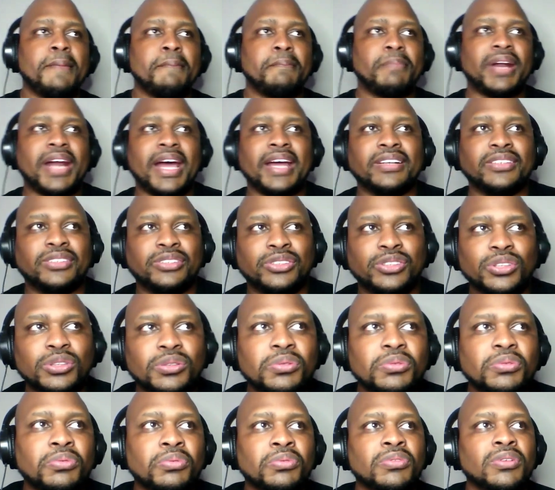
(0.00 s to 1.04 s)
but I
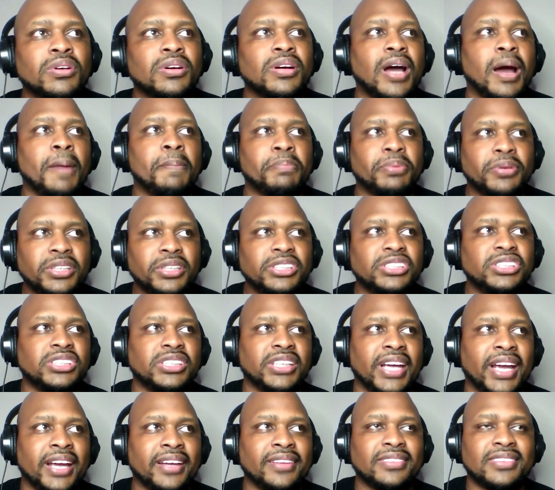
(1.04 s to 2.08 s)
do
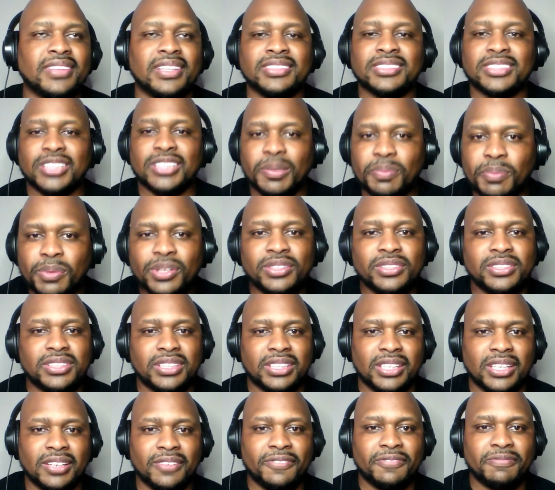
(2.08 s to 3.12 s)
appreciate this
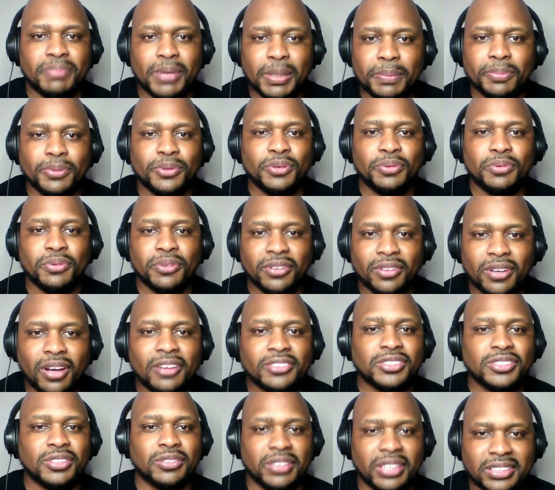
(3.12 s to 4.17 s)
community of people who are
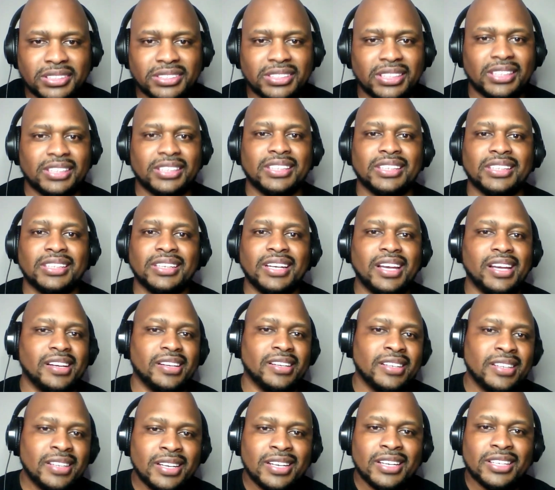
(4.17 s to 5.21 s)
also listening
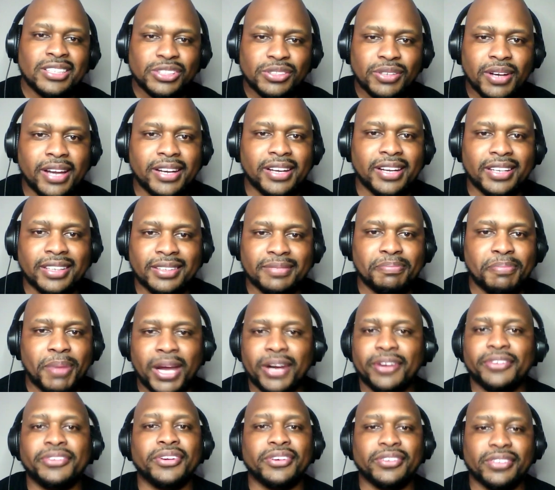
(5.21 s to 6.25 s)
and trying to
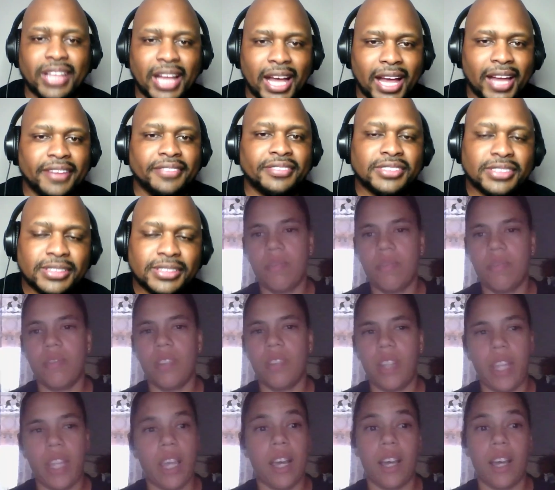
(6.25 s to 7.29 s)
better their lives.
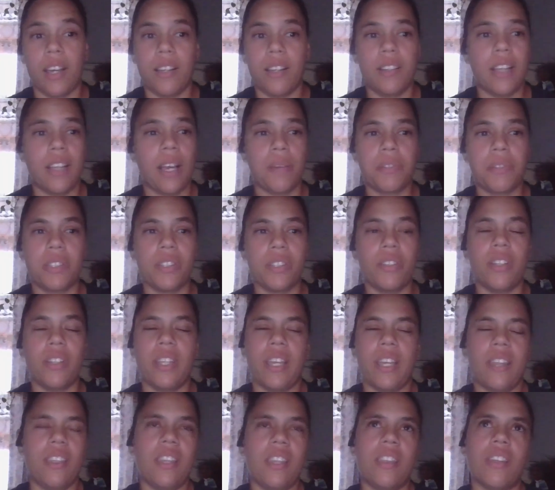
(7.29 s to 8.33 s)
Yeah, absolutely. I
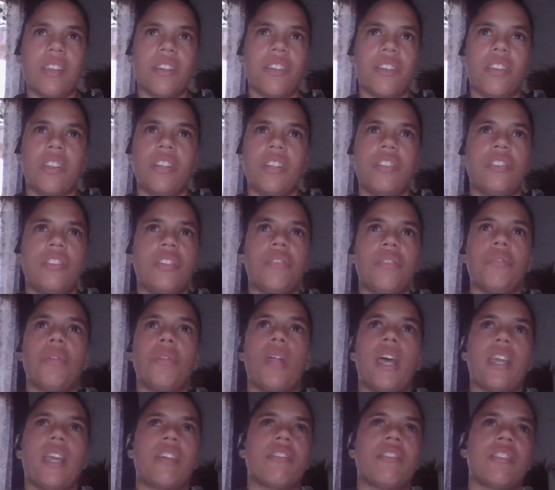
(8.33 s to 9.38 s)
think the other thing too,
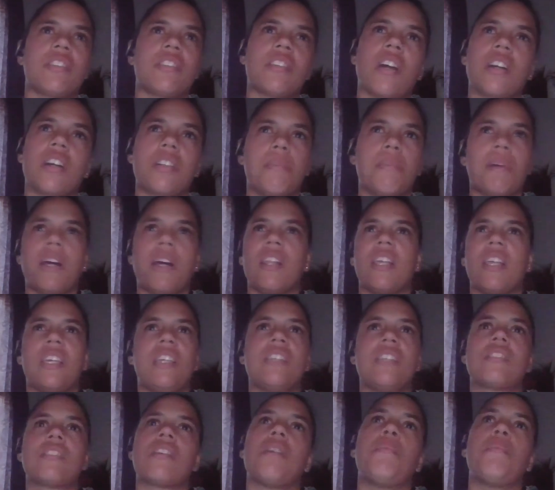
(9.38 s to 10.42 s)
like Chris talked about, he's
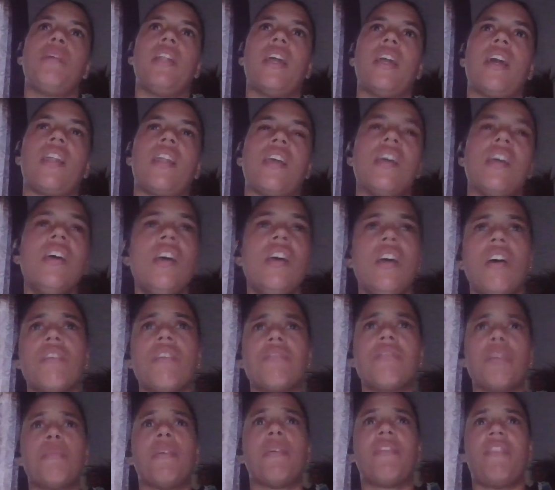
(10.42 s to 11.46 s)
coming at it
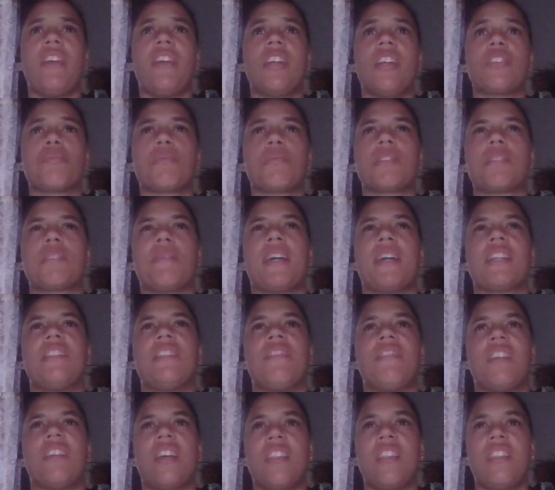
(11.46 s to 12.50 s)
from a fan's perspective.
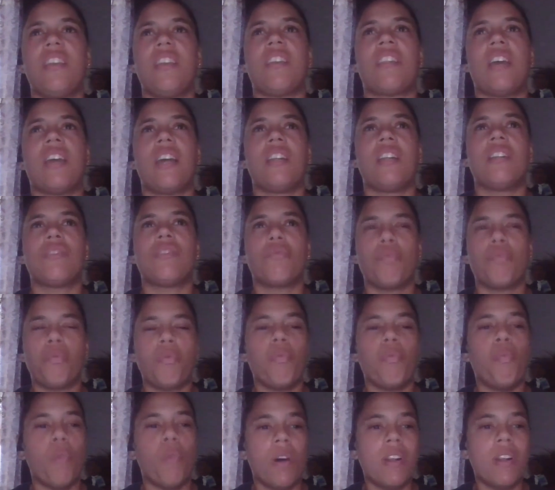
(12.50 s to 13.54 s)
And I think that is
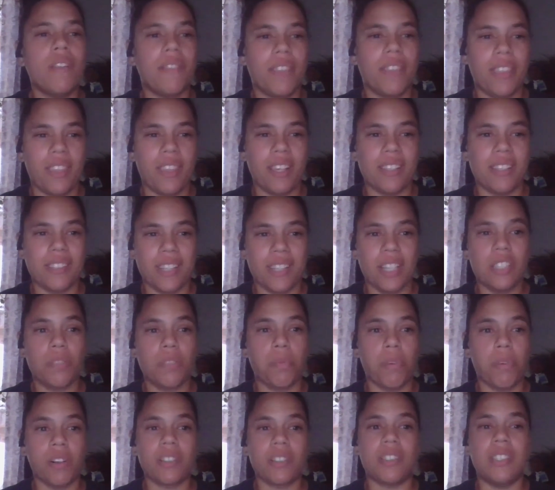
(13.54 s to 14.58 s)
one of the things that
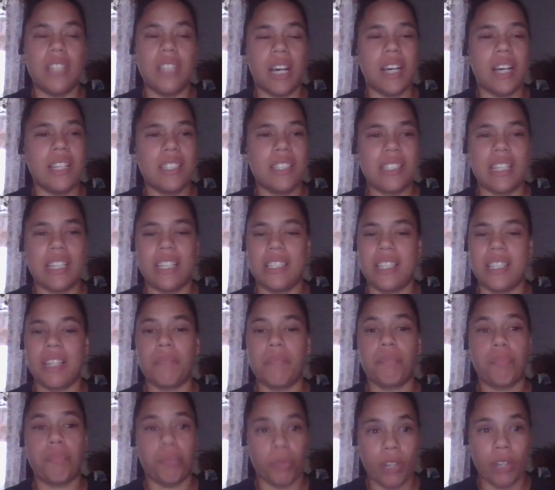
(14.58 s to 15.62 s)
sports does is it
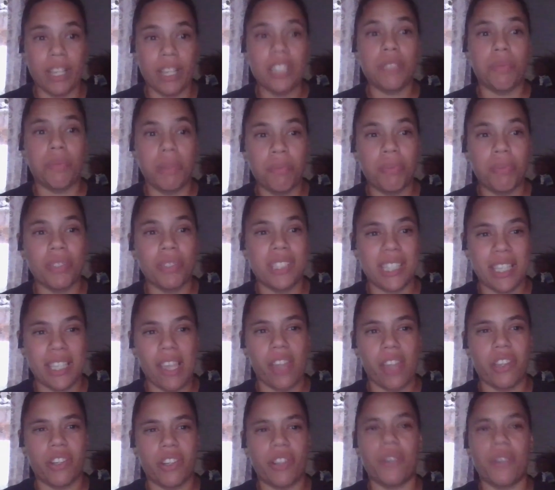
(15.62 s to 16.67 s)
brings people
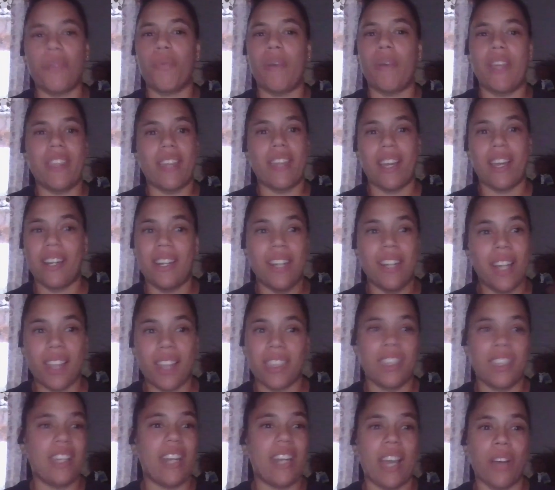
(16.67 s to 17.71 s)
together in a way that
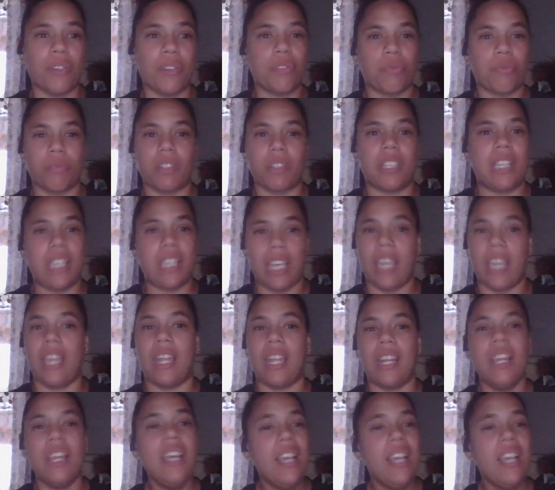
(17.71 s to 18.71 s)
nothing else really can.